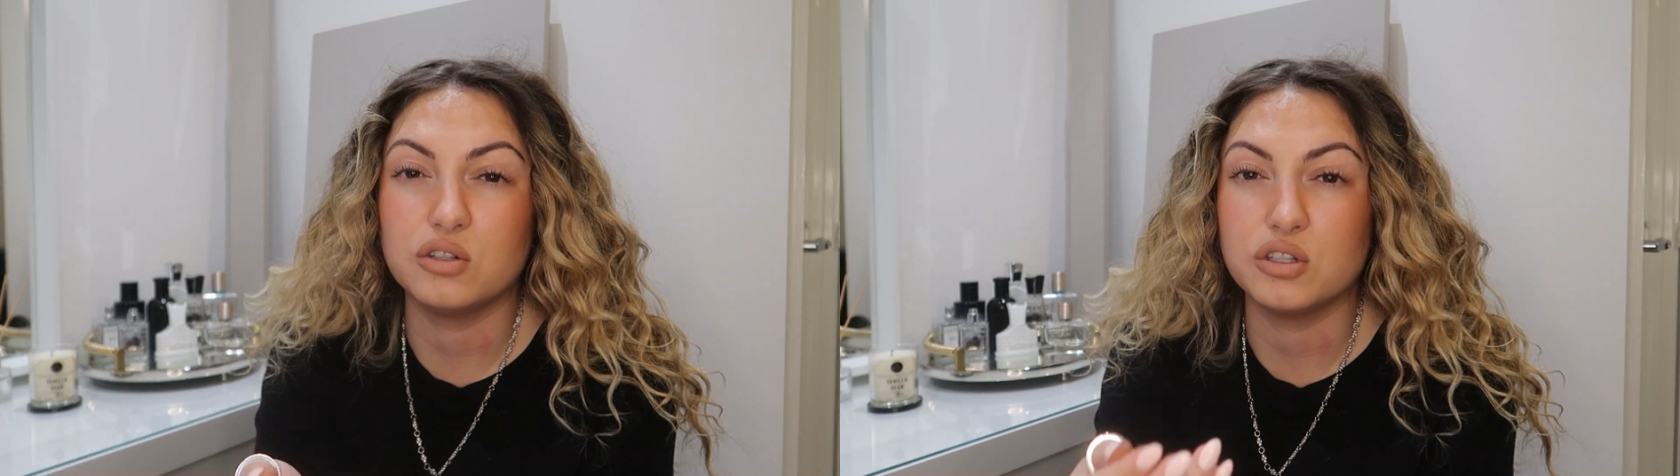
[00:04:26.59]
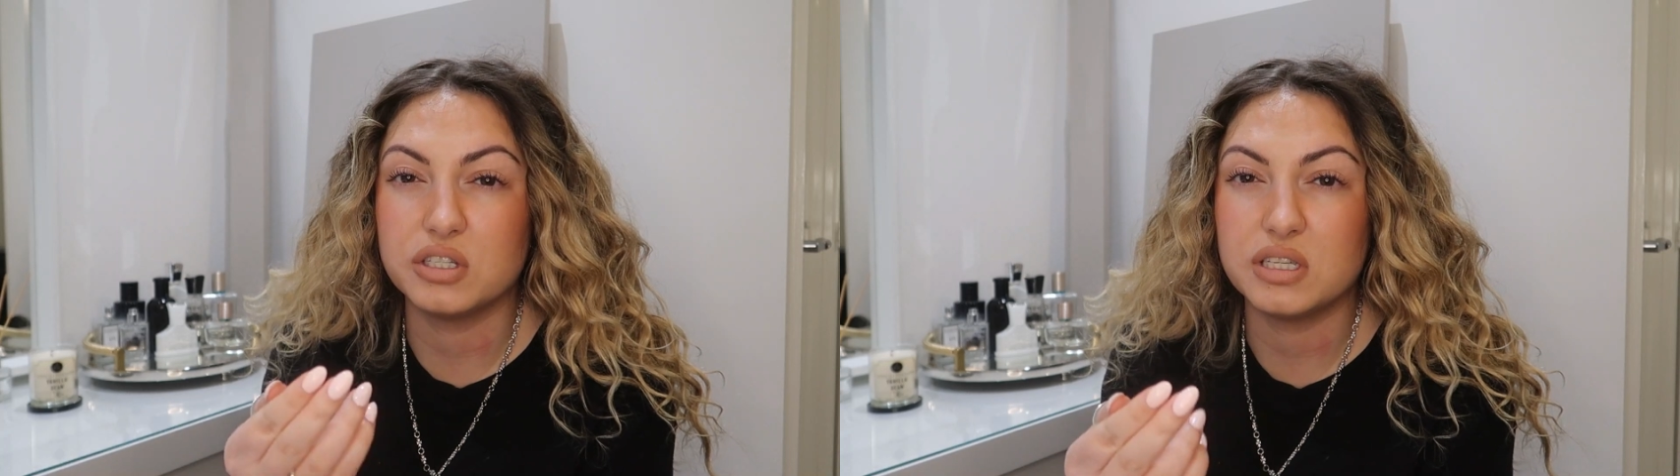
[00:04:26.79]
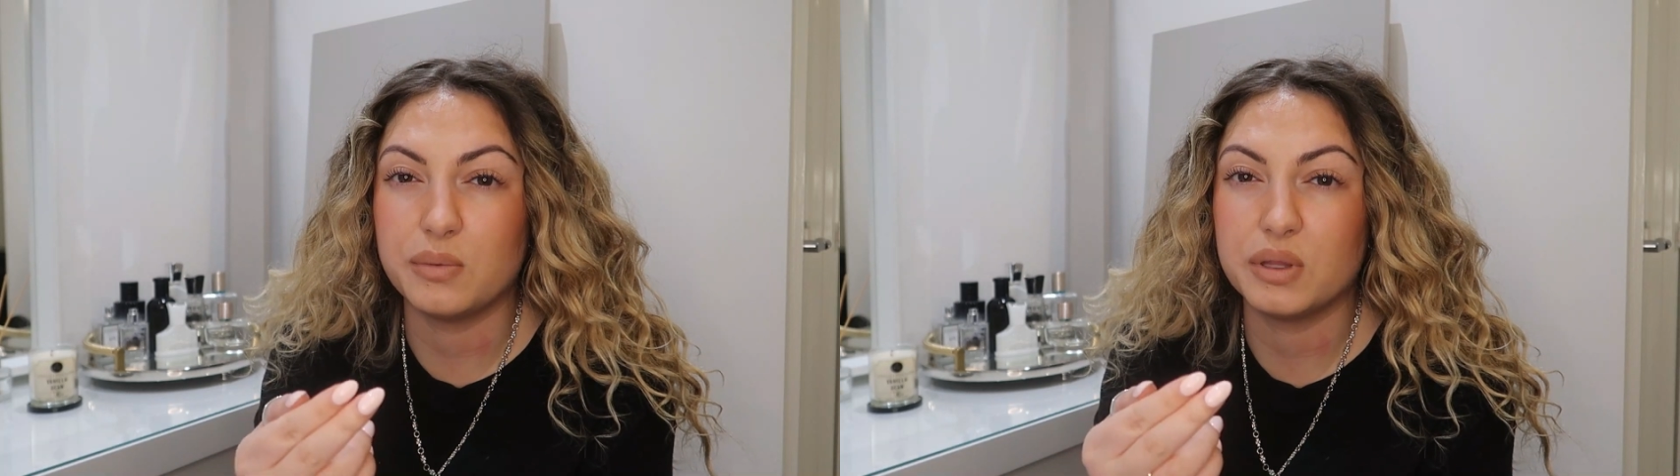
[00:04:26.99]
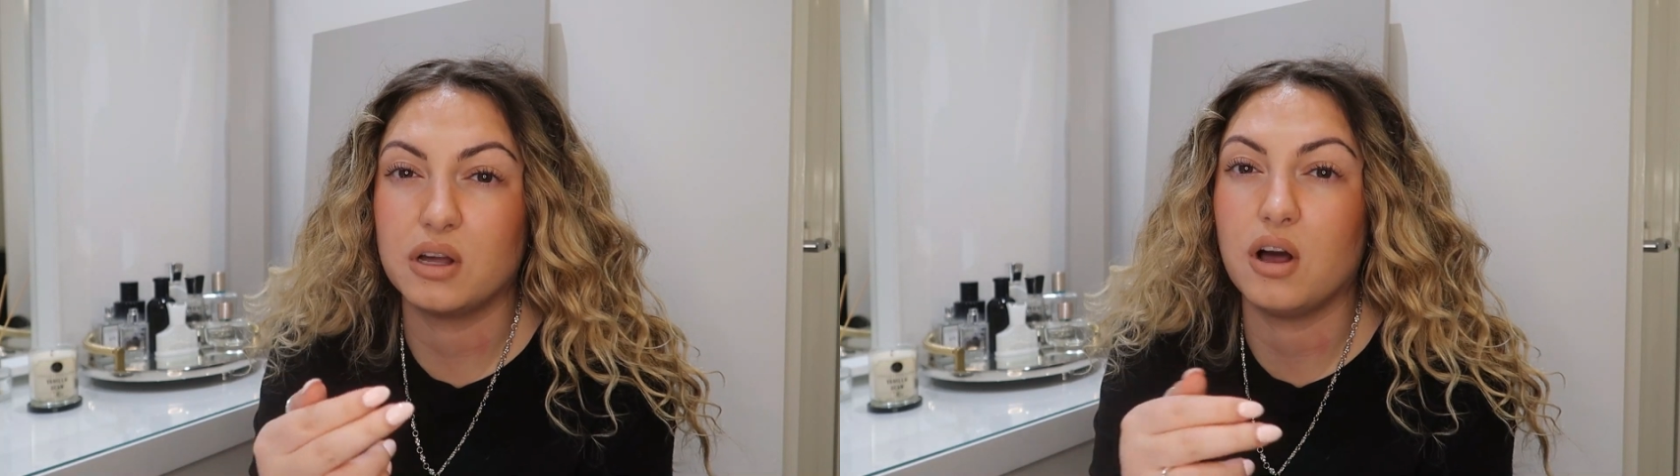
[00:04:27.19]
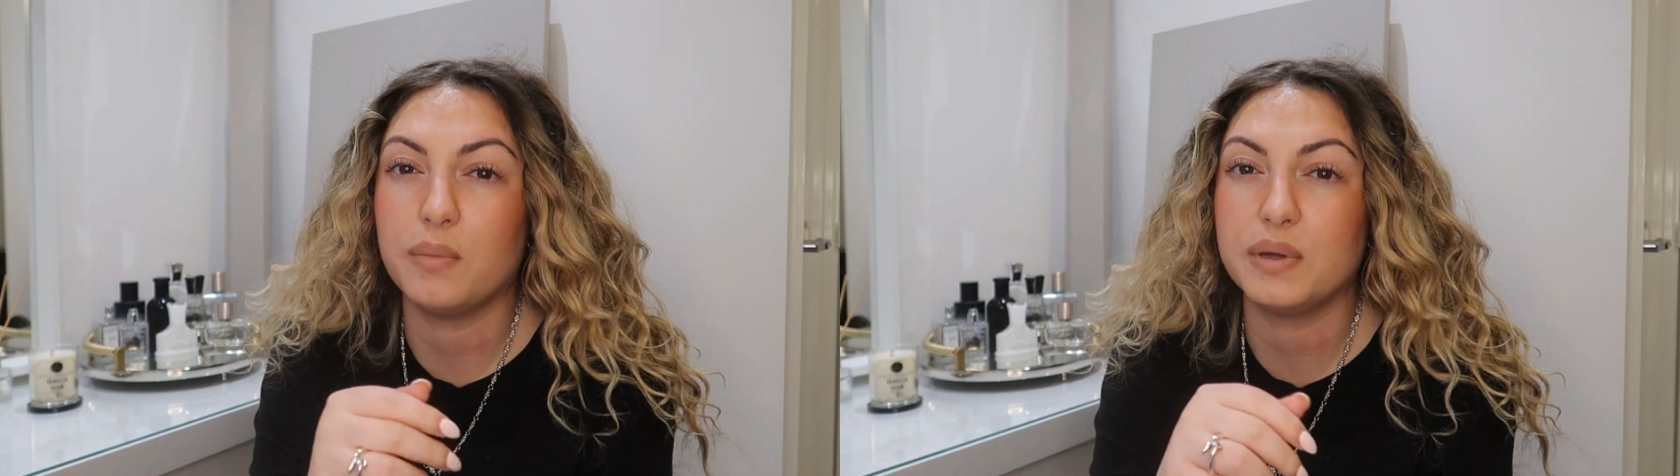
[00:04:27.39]
could just see where
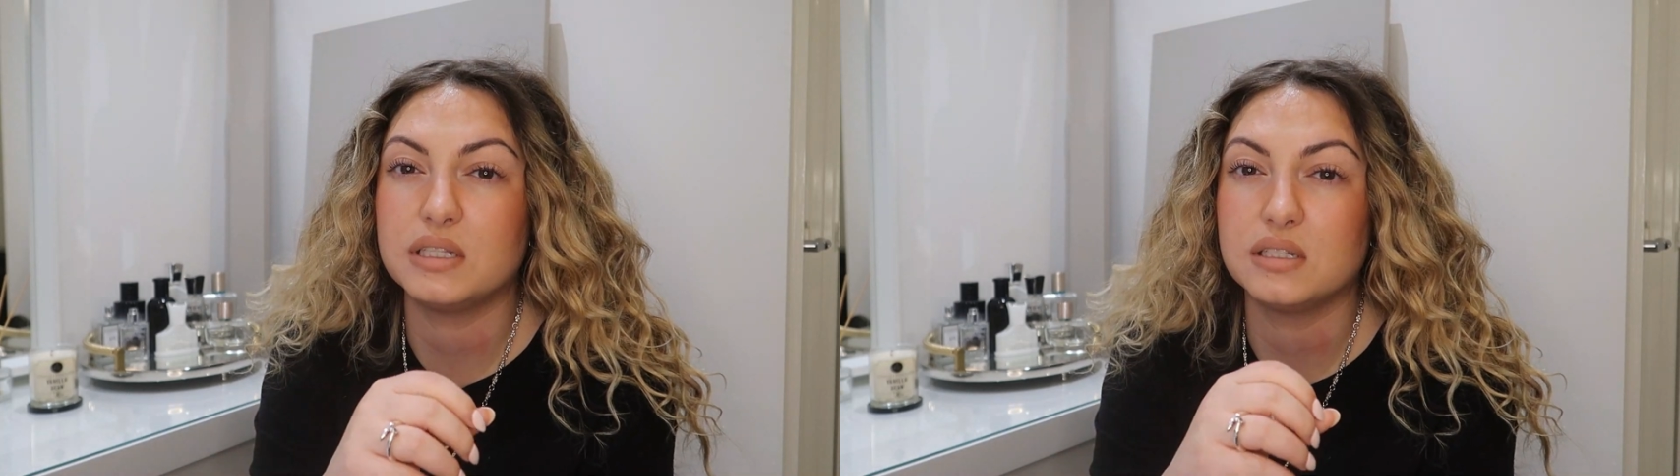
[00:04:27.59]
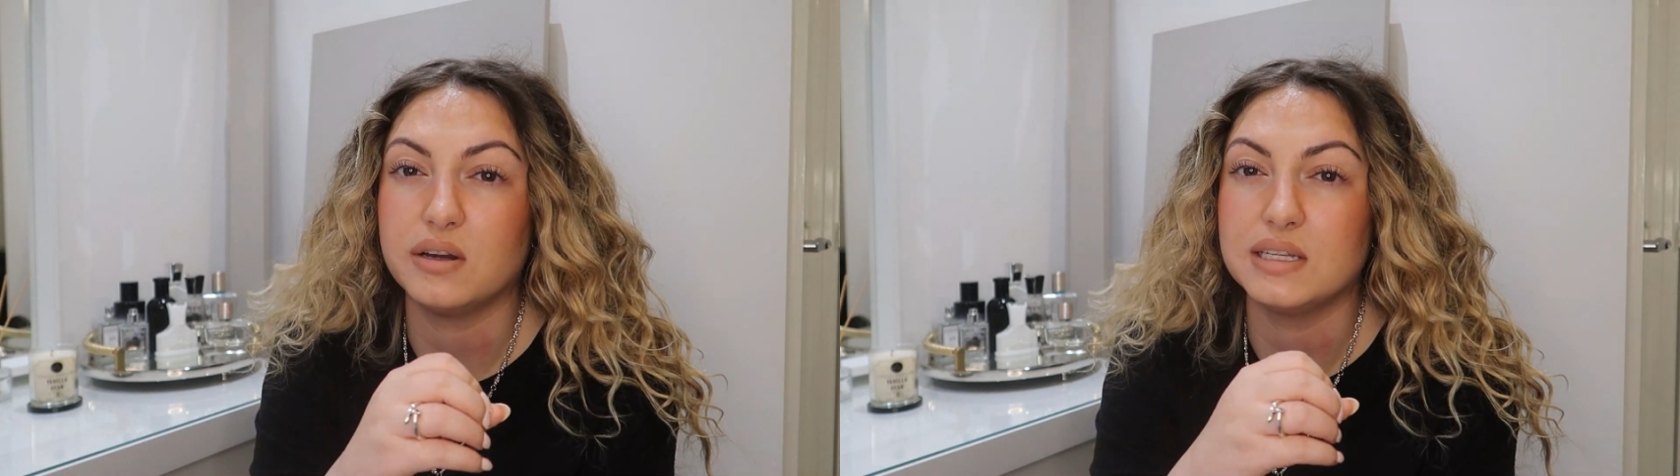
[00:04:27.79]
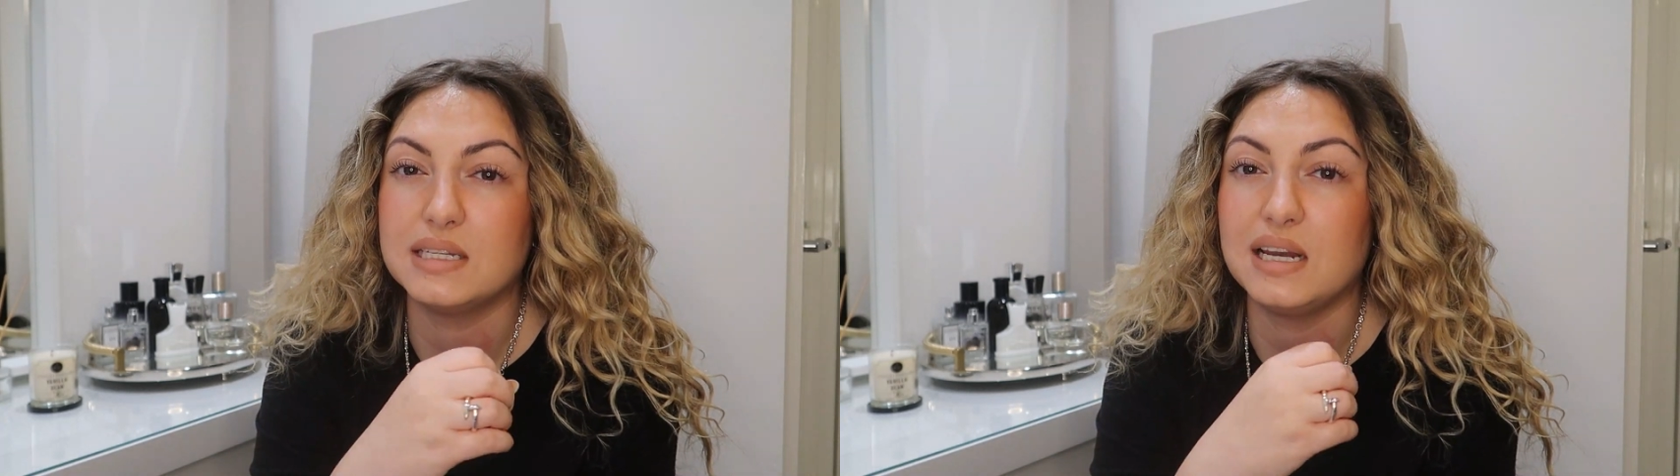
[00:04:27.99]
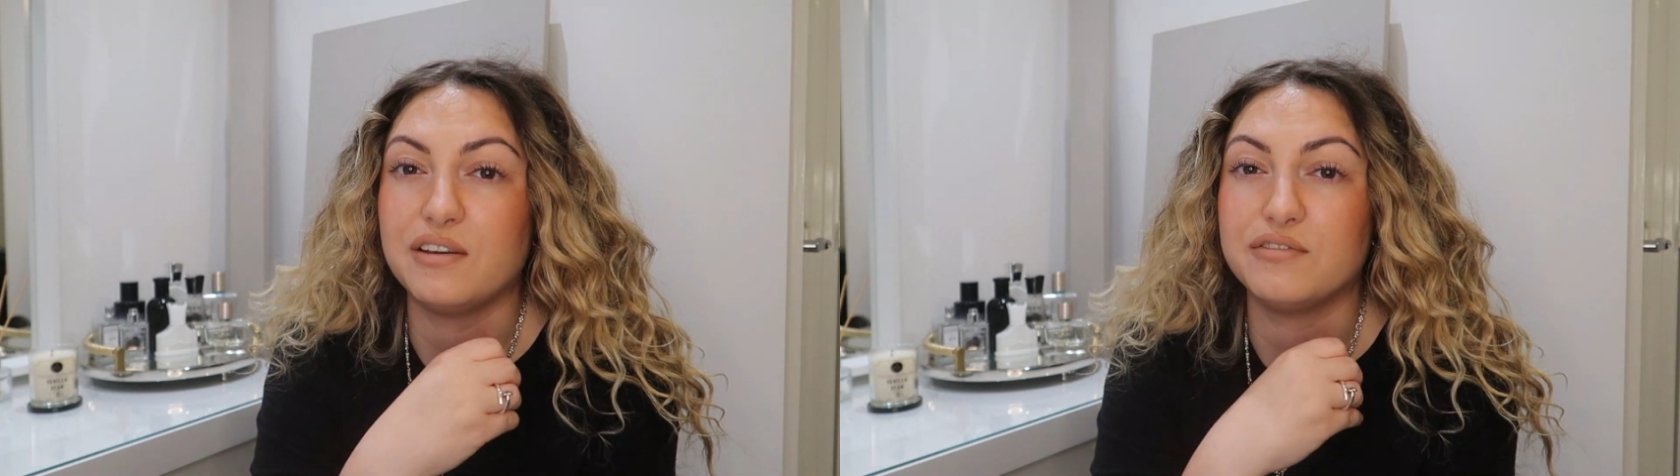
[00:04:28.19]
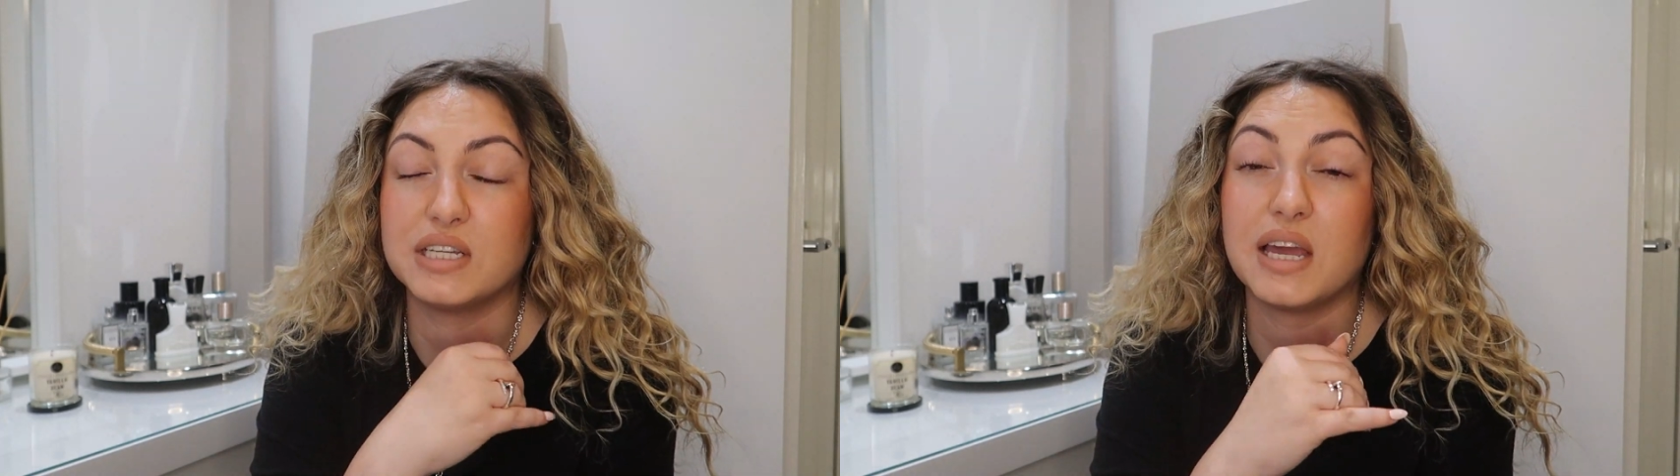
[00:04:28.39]
the carpet's starting to lift.